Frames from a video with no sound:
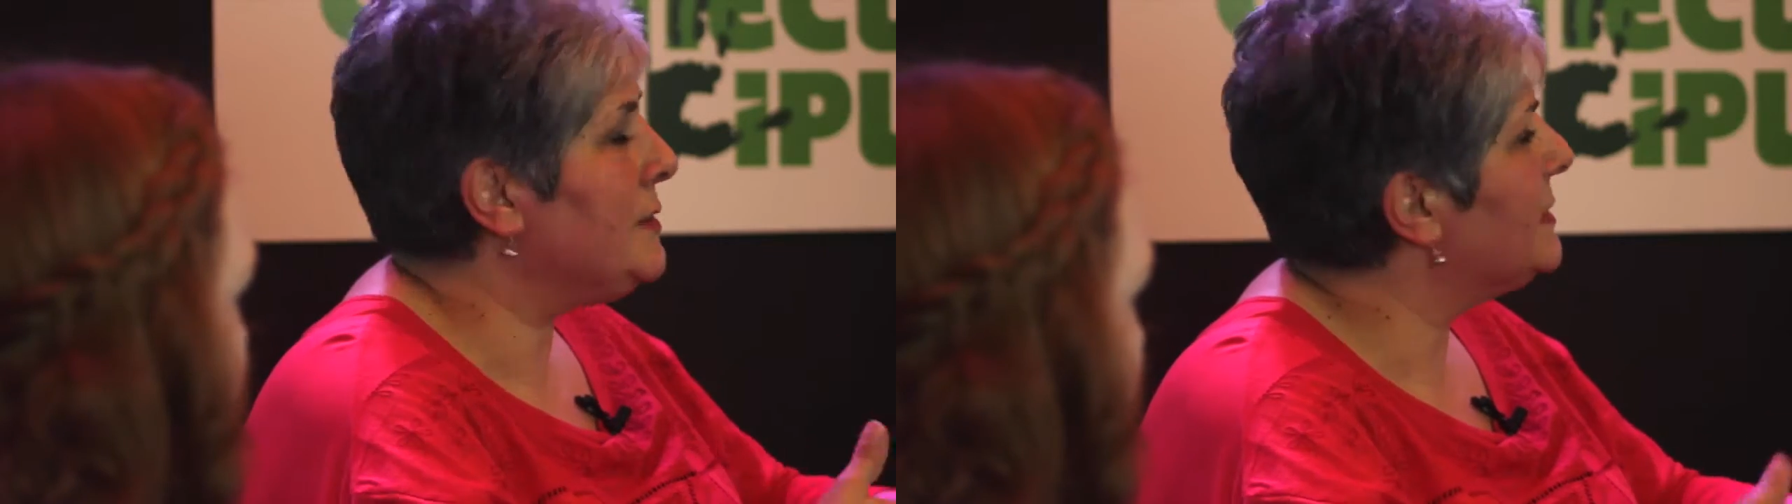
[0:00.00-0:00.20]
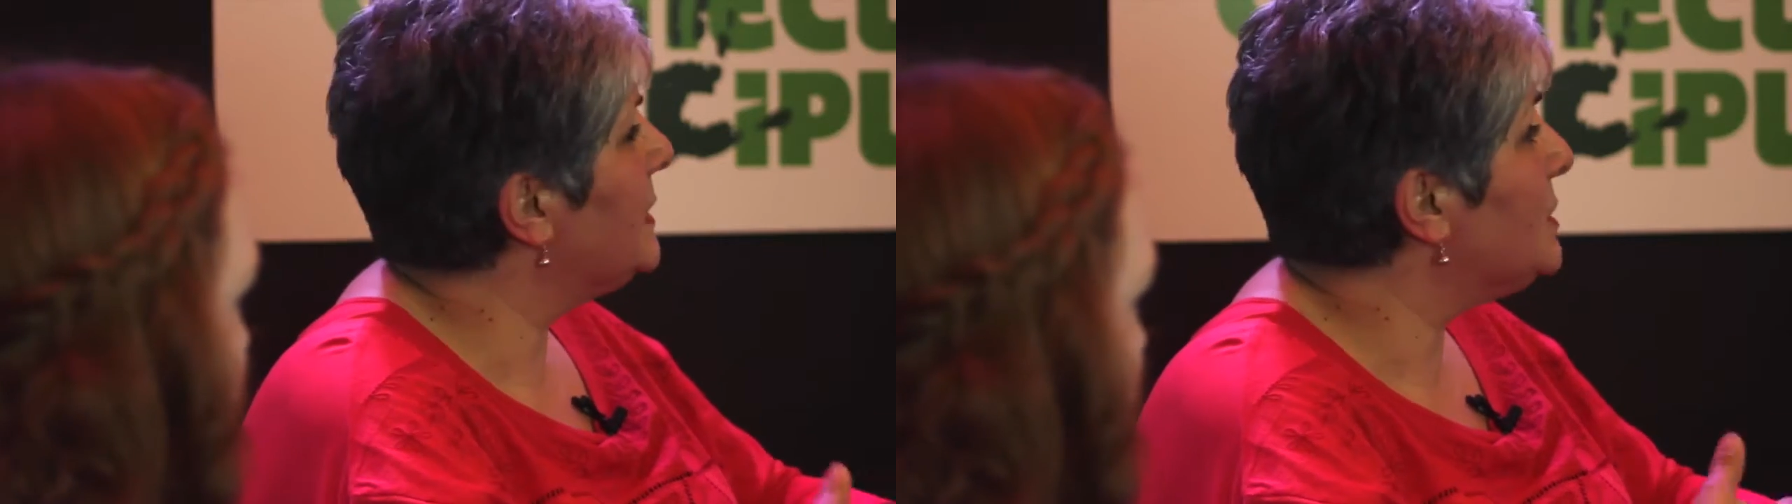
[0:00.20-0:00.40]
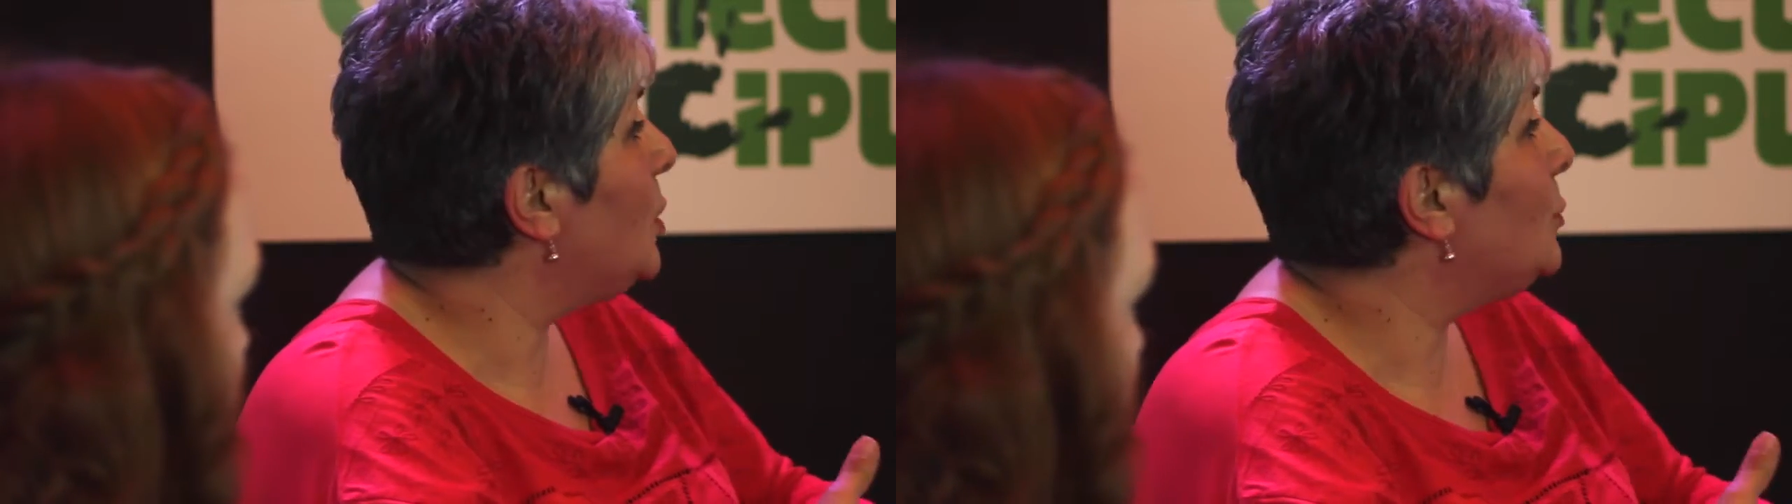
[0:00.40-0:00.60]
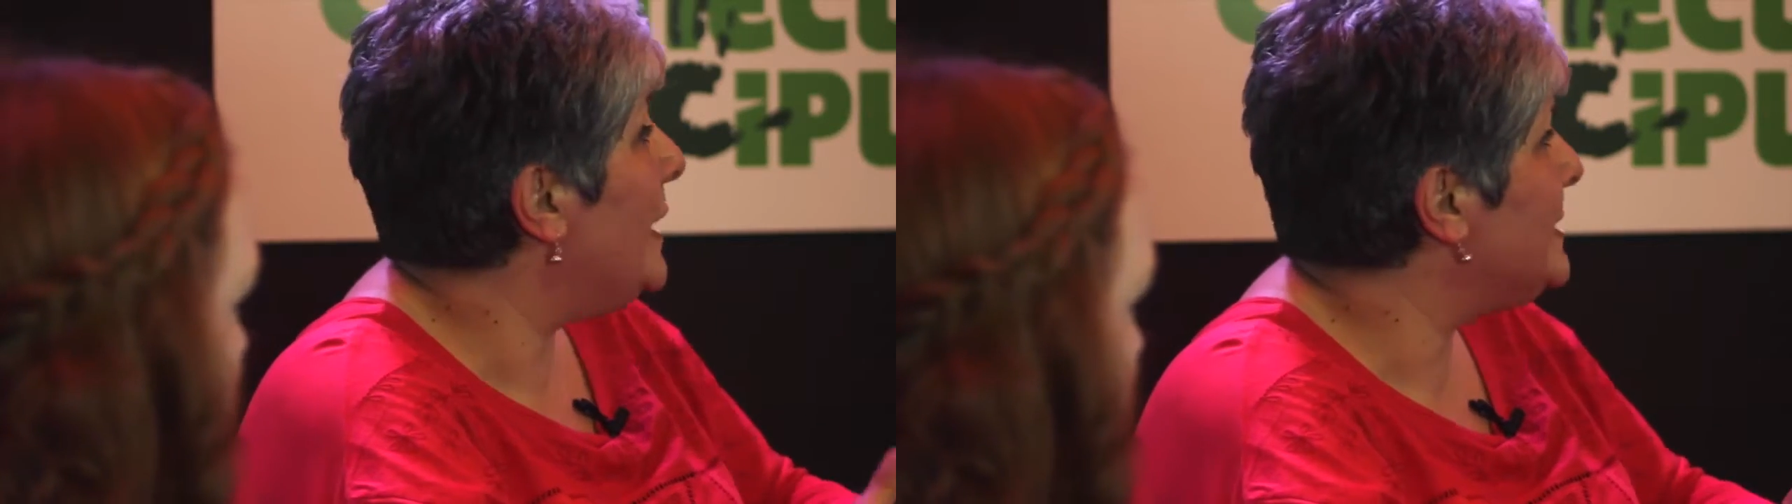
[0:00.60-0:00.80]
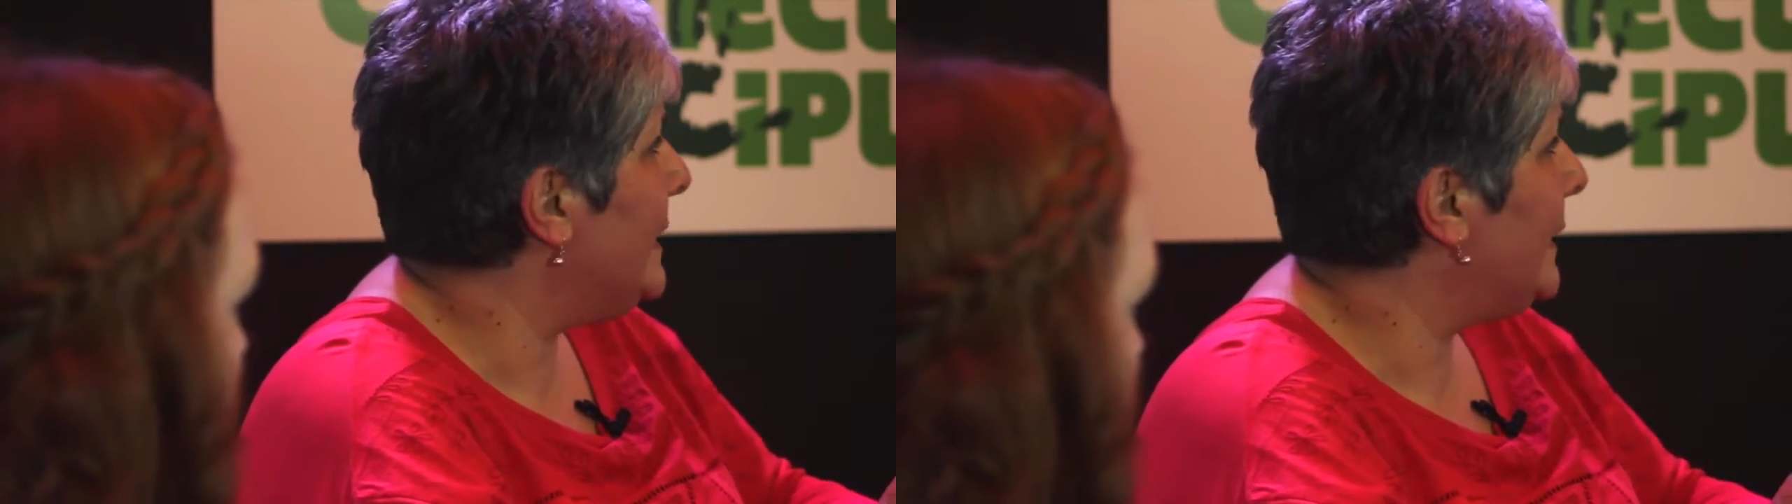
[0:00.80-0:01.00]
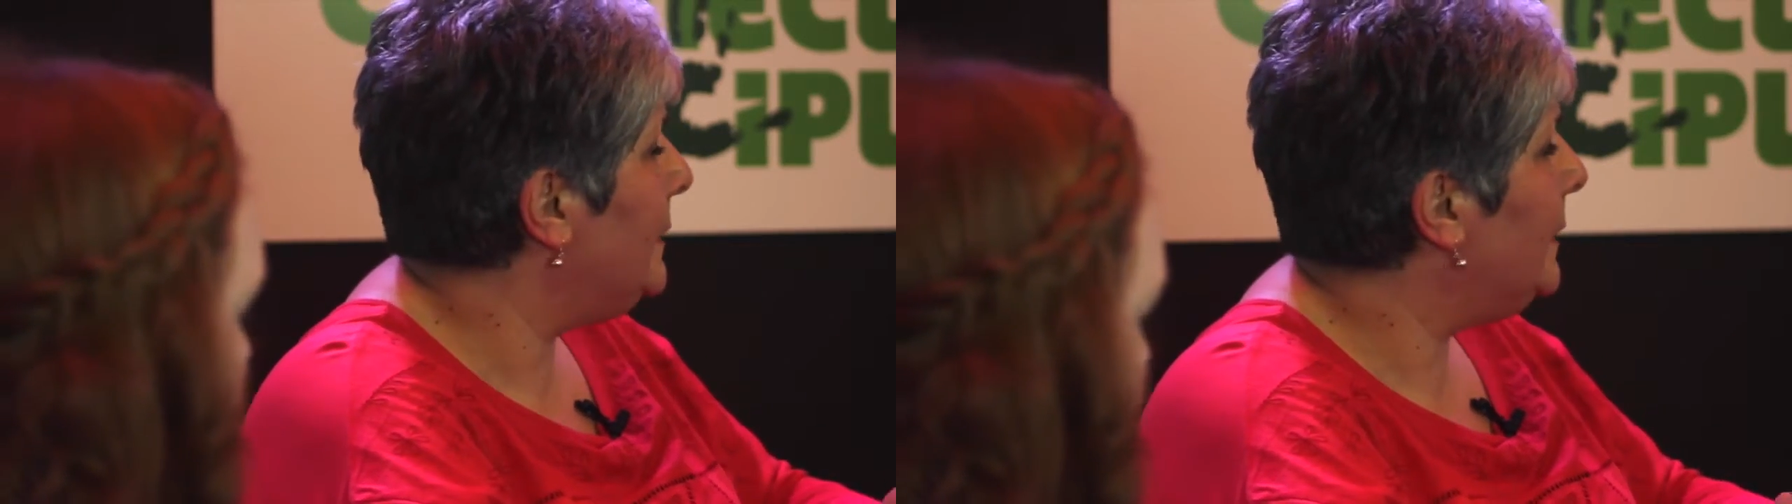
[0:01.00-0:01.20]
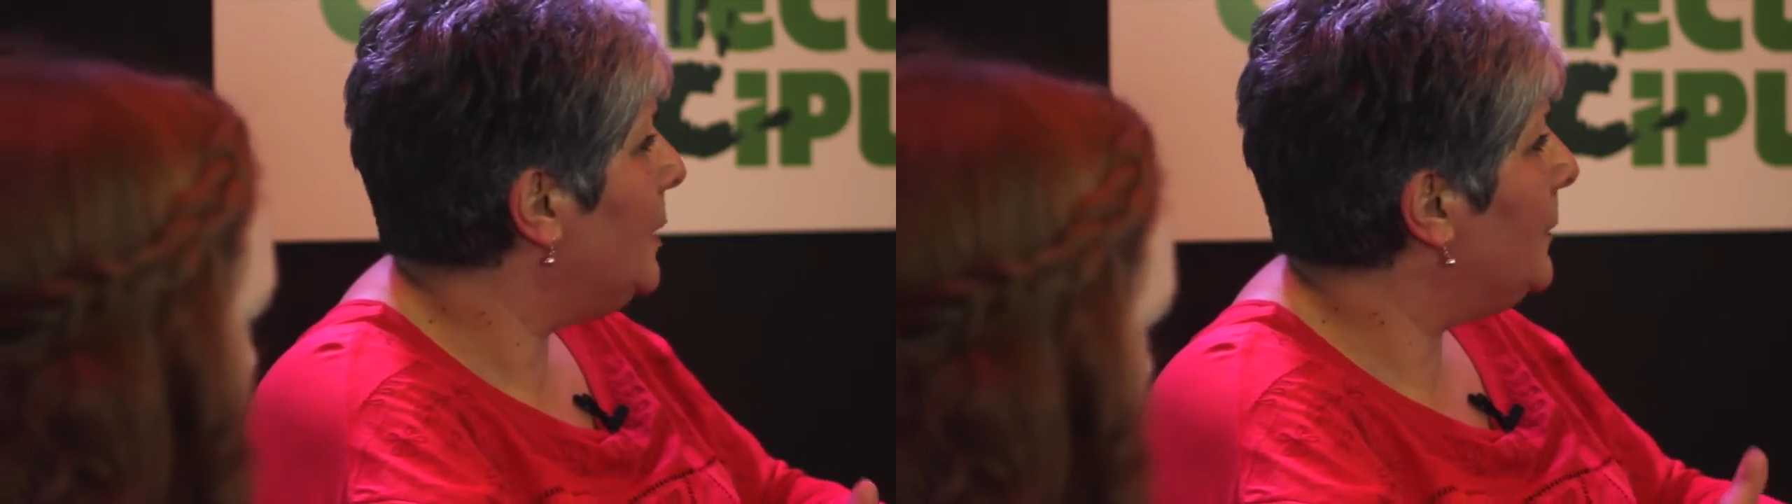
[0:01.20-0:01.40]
those things already,